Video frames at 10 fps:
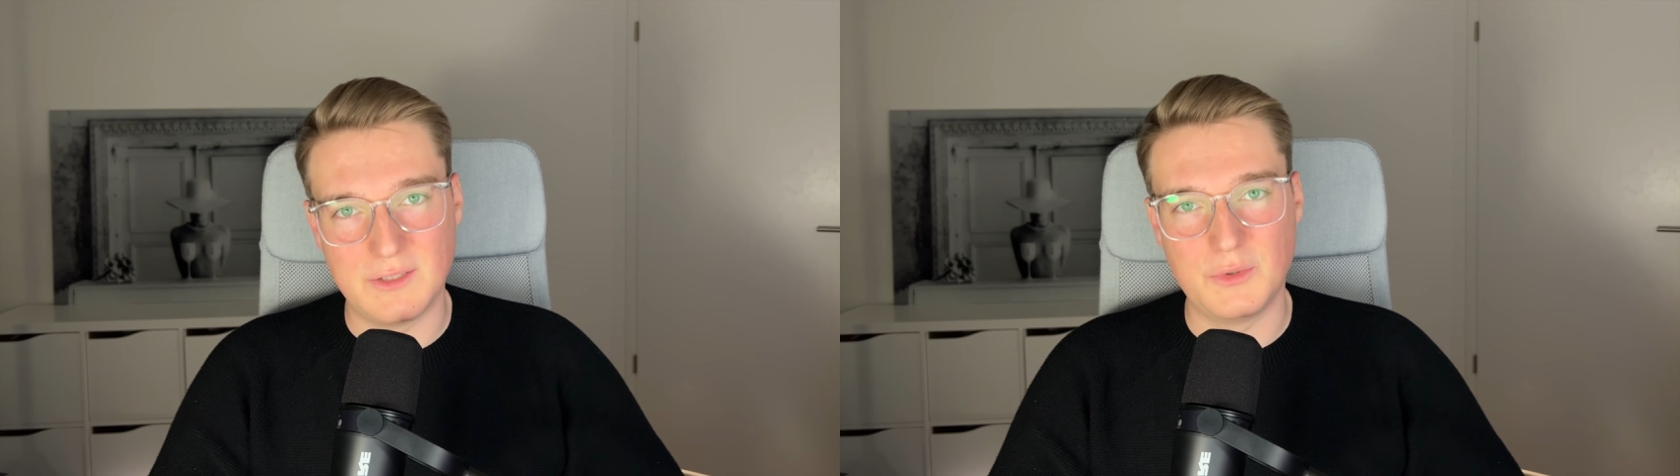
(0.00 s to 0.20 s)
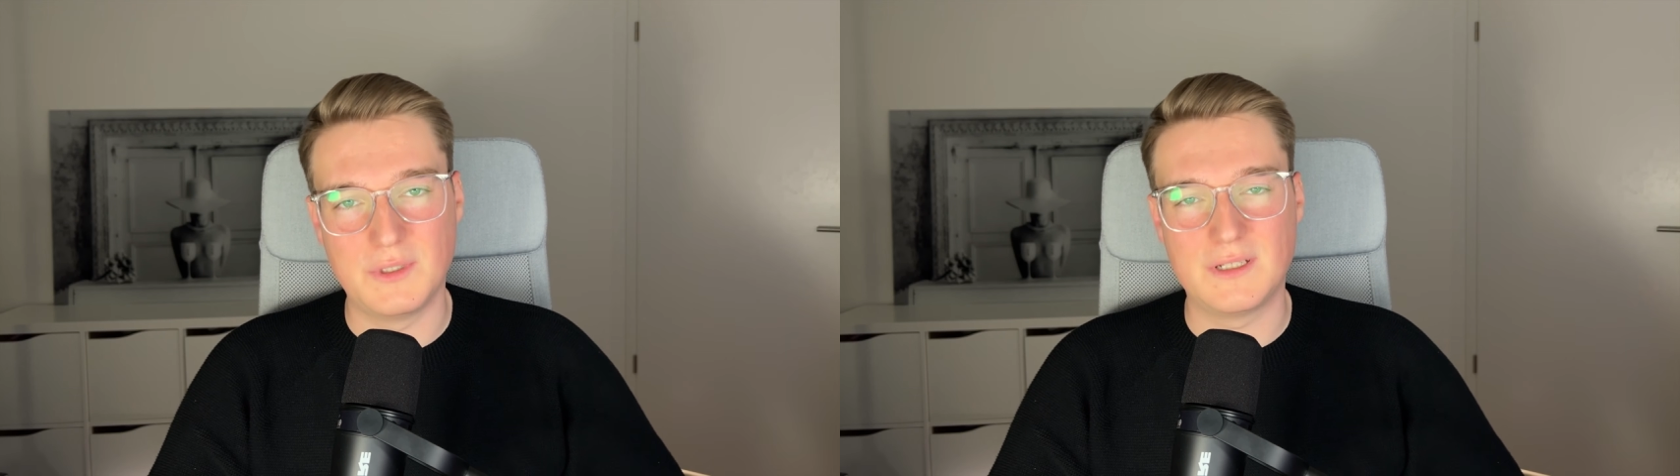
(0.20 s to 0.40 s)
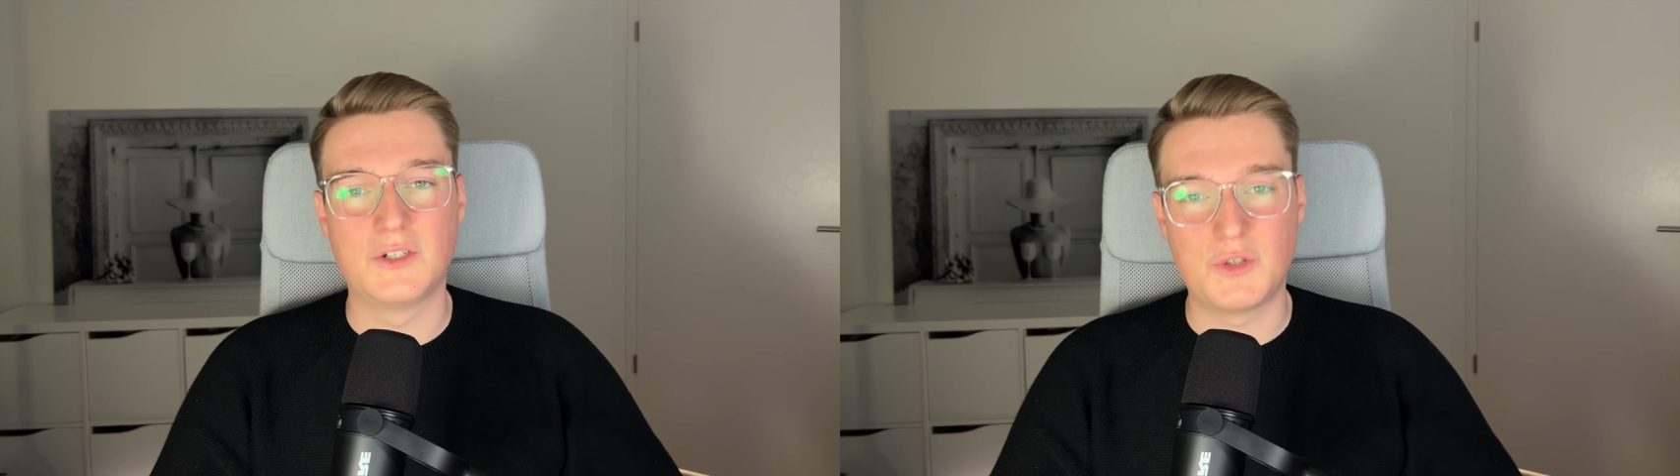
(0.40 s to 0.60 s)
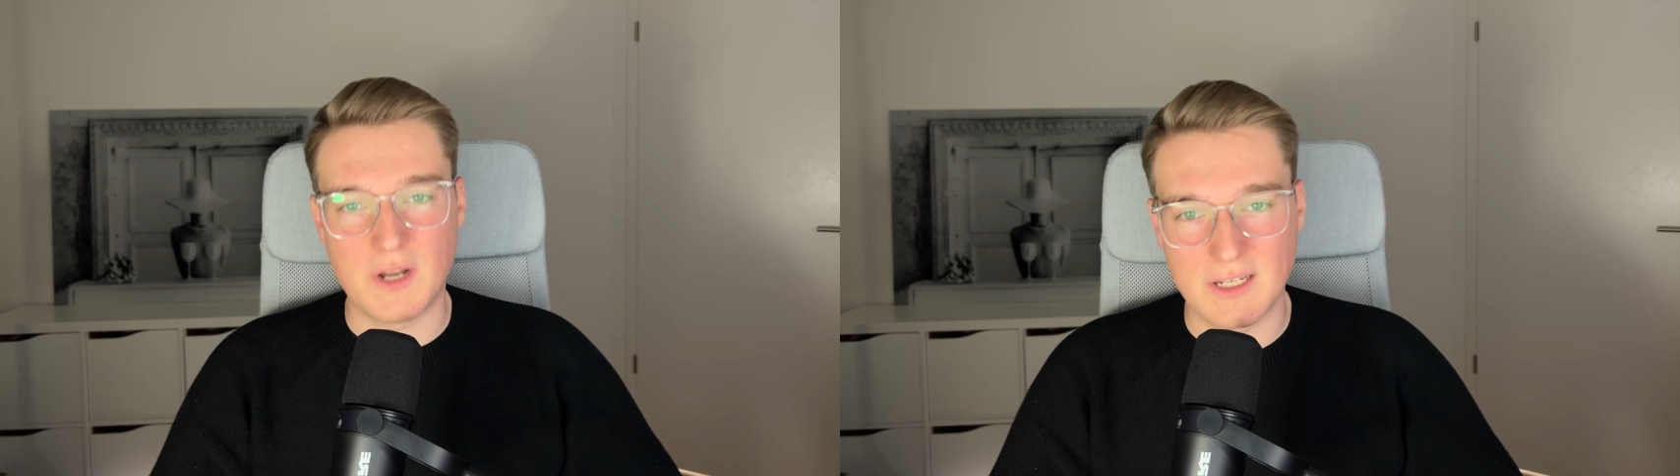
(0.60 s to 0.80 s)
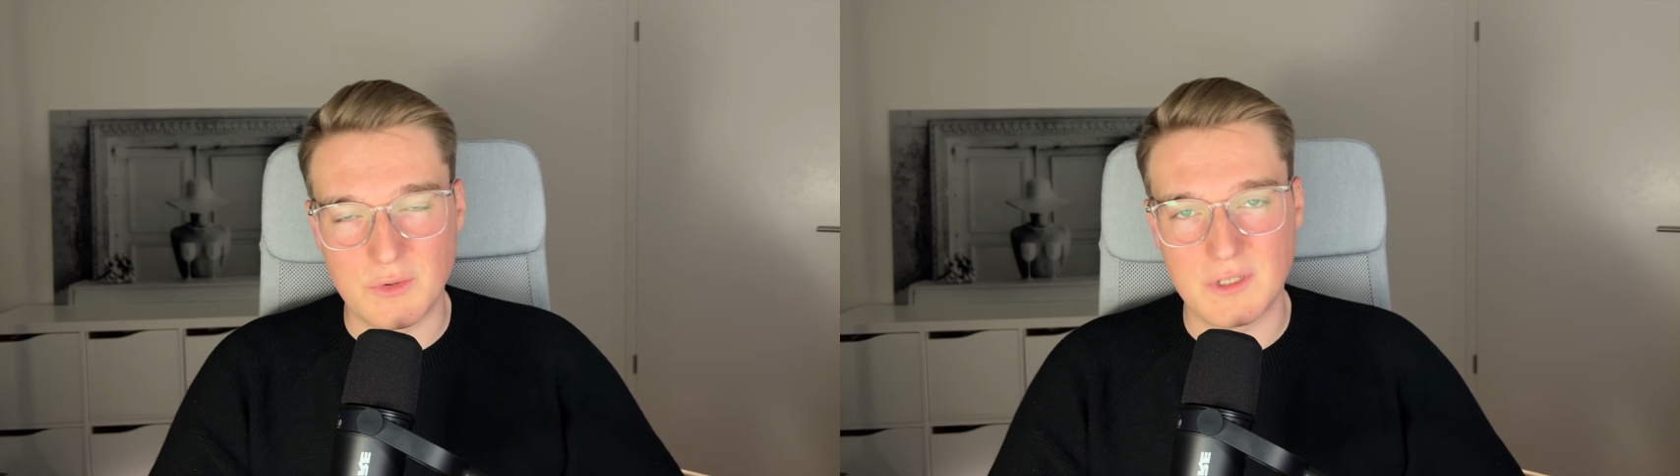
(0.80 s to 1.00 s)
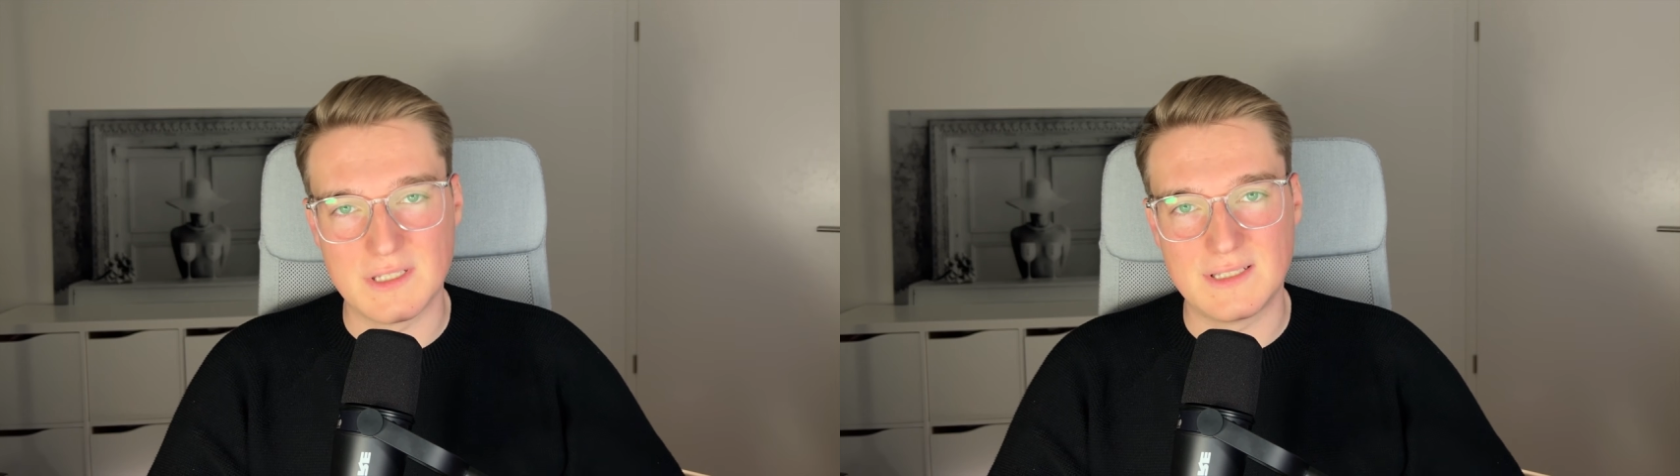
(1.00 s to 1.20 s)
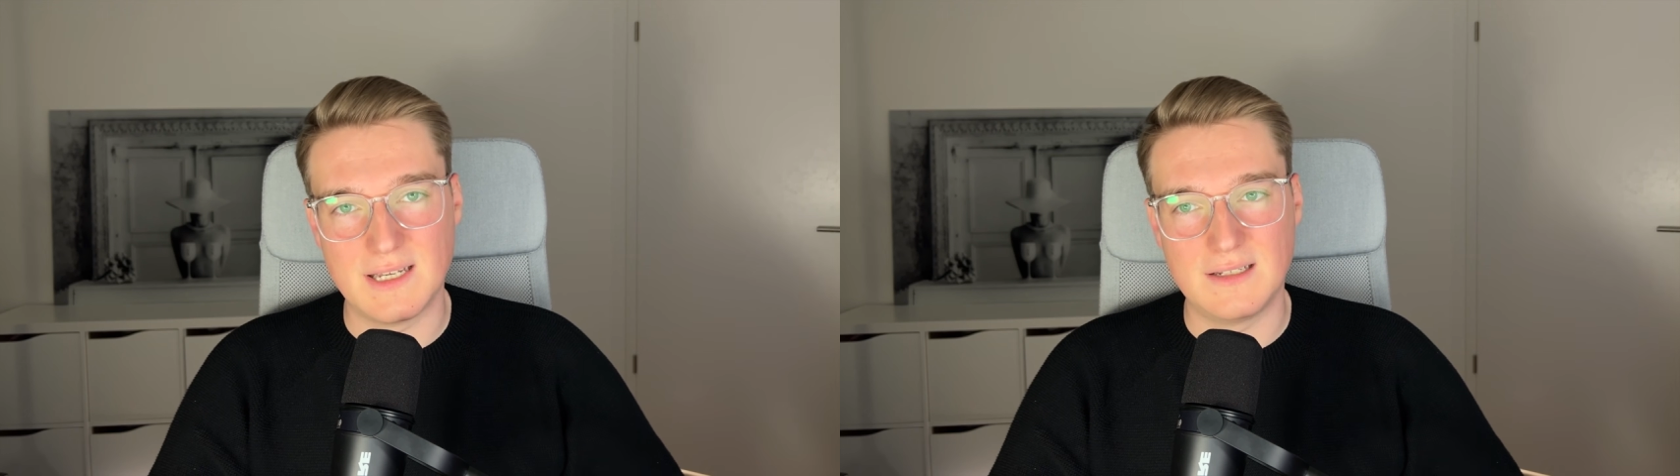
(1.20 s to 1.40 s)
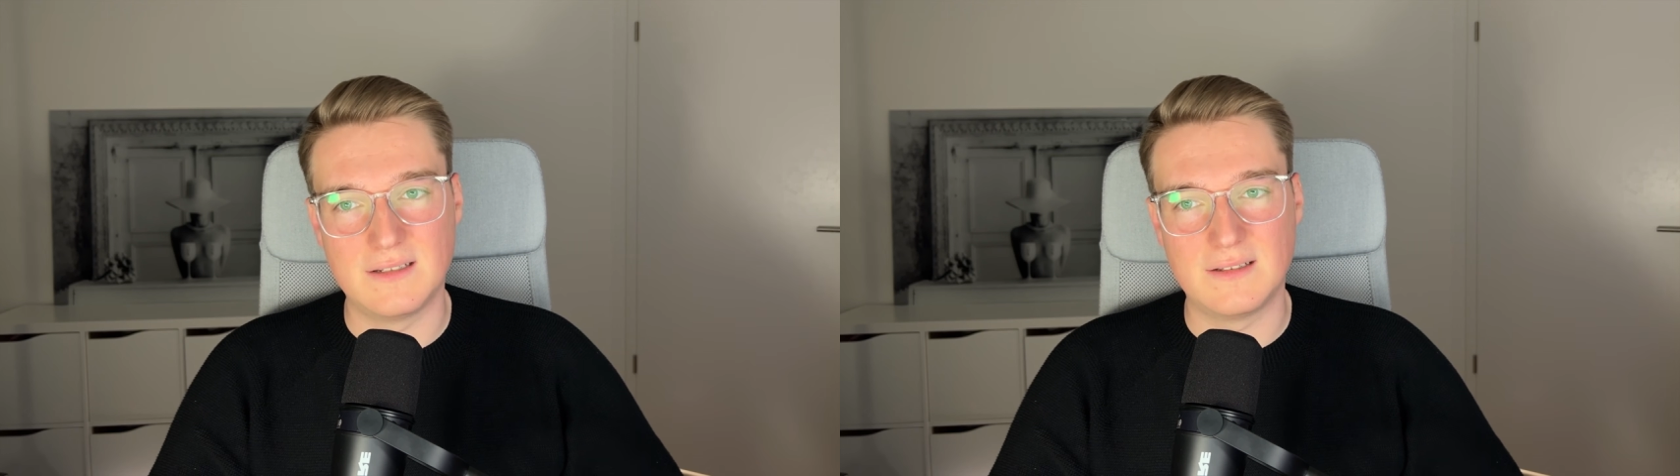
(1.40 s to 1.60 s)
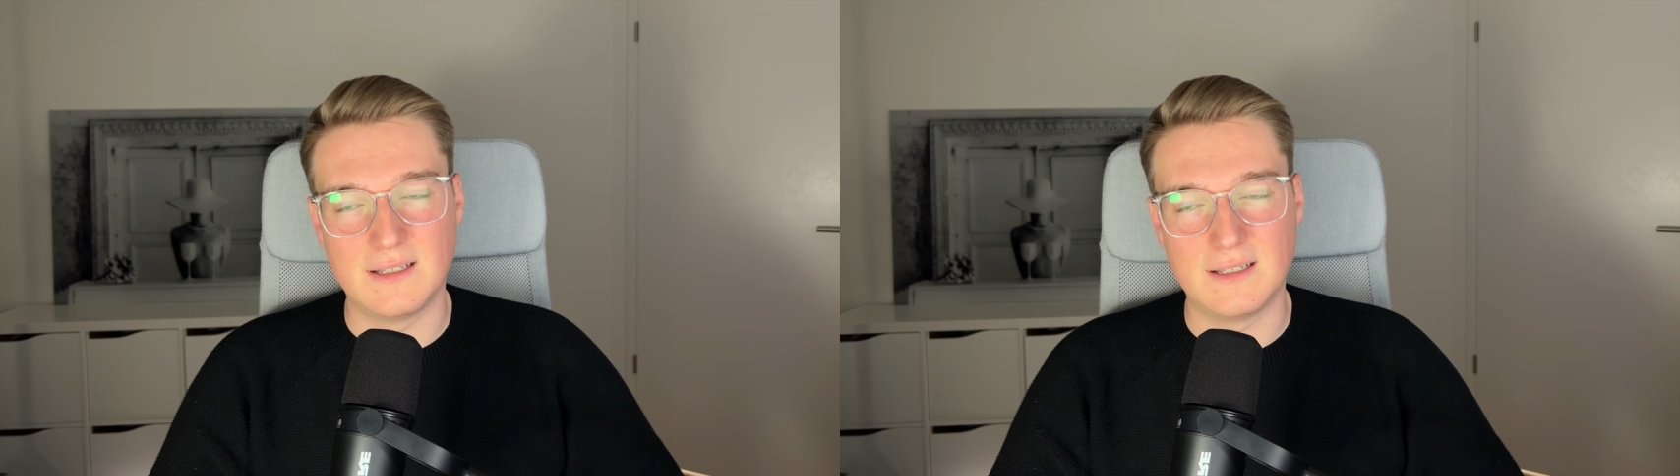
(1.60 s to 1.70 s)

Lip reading: doing, trying to understand it,